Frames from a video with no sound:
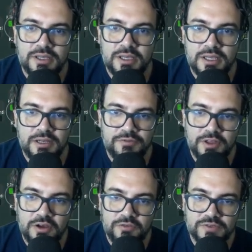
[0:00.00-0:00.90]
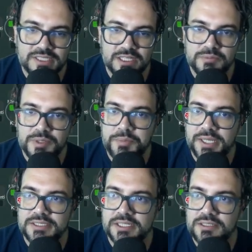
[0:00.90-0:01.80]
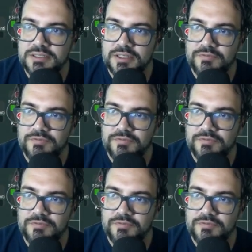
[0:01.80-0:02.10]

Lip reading: End of the half was a little bit better than the